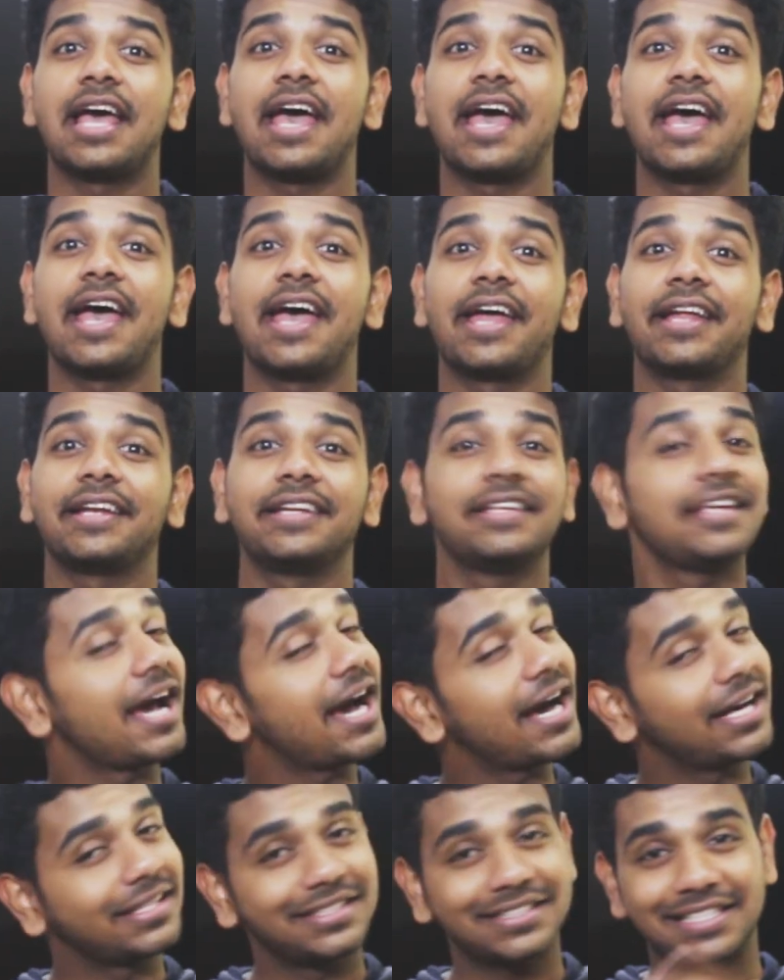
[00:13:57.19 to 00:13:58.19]
And
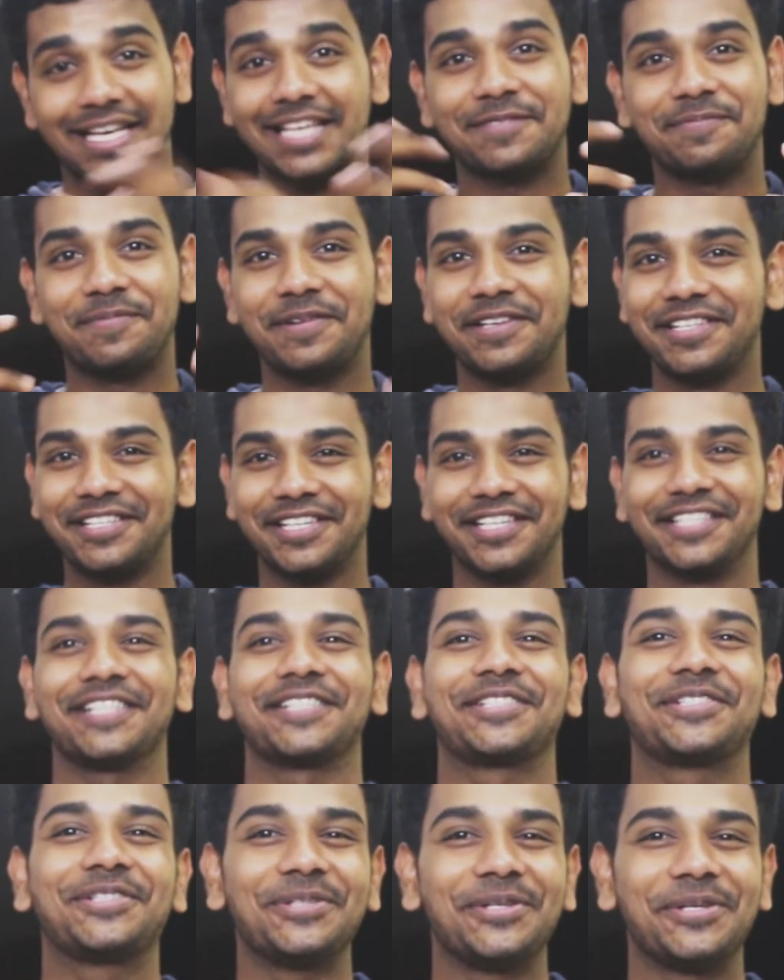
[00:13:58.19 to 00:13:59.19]
yeah, this has been Learner'S
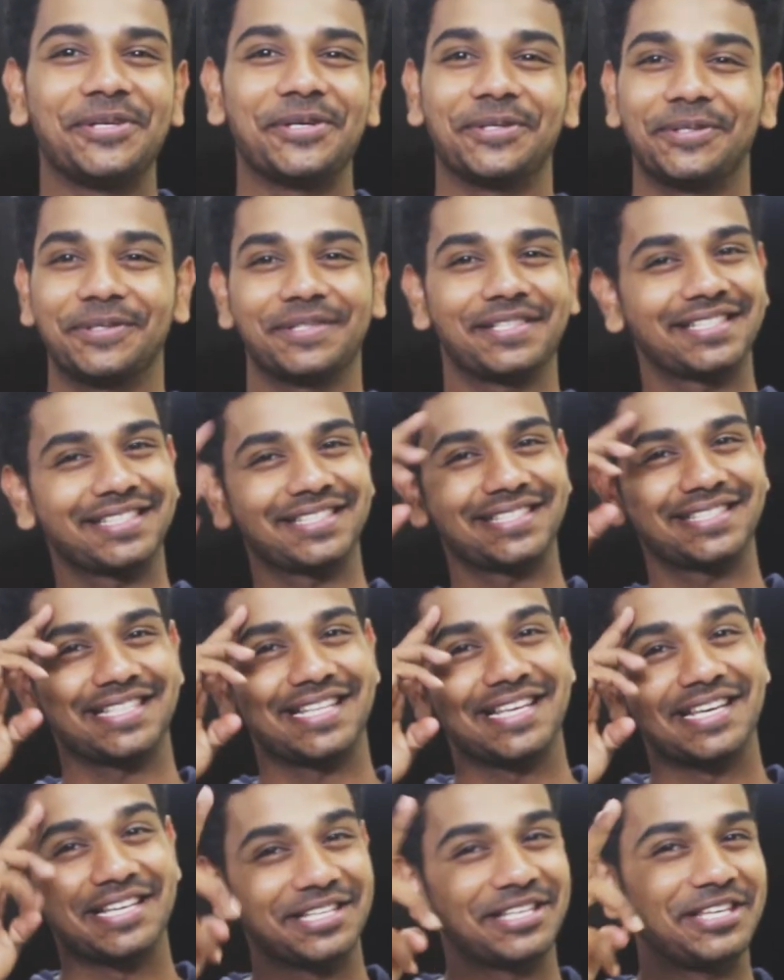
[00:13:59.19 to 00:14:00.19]
Studio.
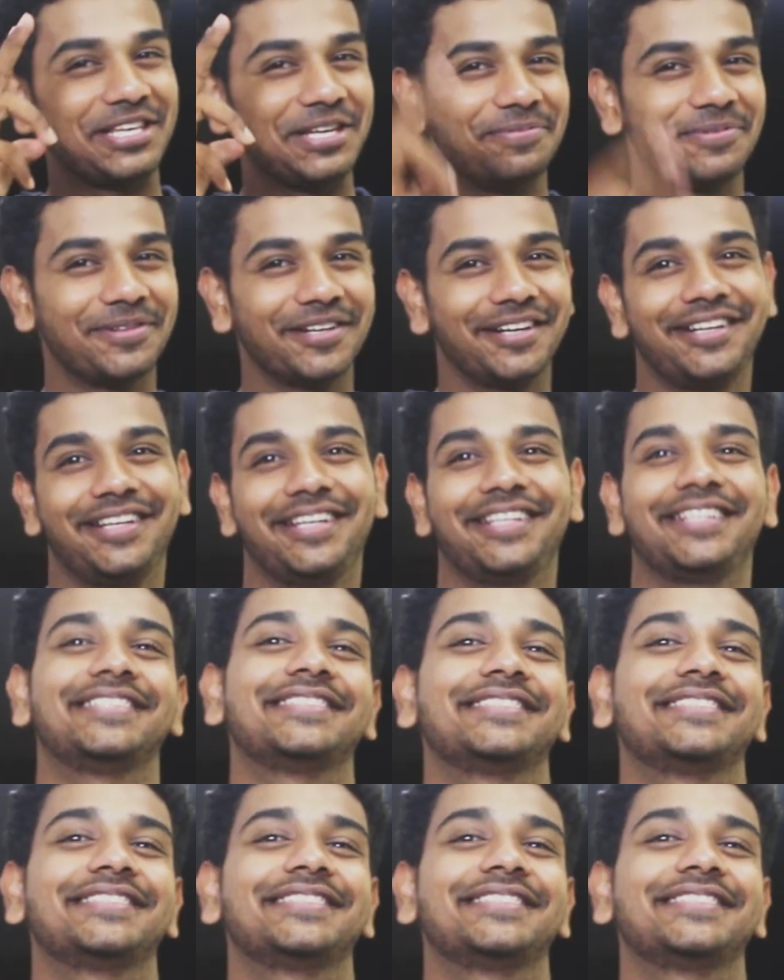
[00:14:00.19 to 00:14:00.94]
Keep learning.